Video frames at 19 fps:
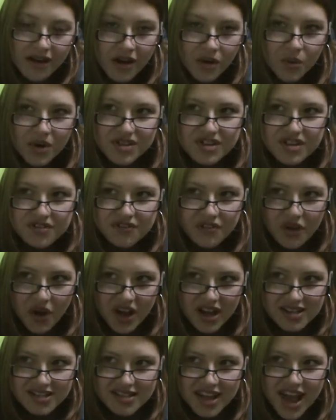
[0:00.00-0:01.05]
with your
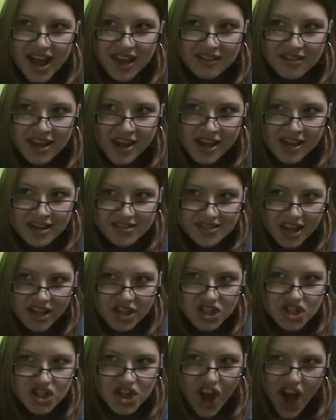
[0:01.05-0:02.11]
voice like nails on a
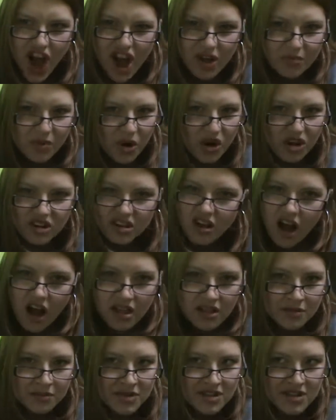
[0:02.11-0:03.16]
chalkboard,
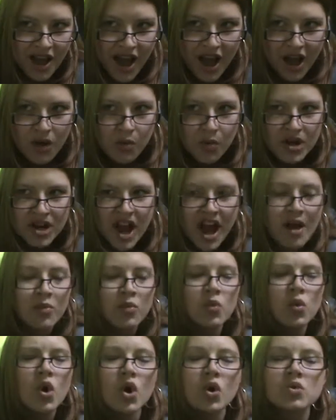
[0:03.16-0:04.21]
calling me out when I
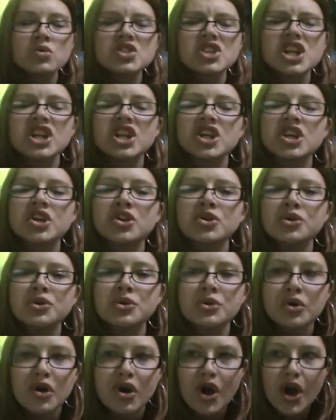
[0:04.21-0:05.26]
wounded
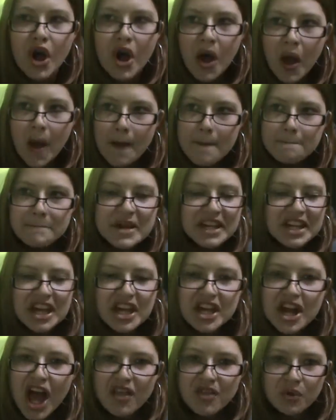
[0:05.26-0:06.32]
you, picking
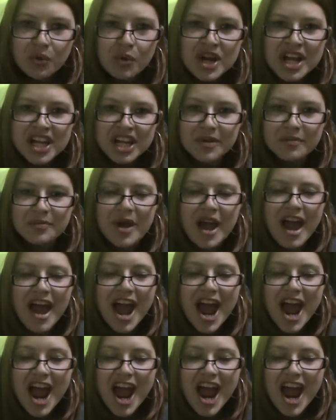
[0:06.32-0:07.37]
on the weaker
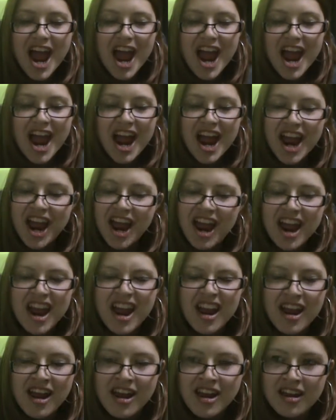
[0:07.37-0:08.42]

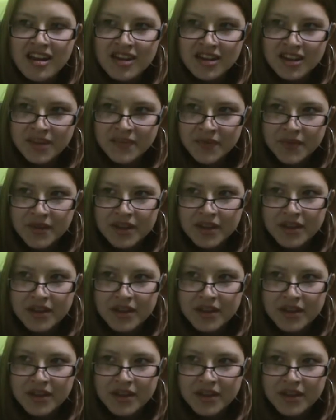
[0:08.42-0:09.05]
man.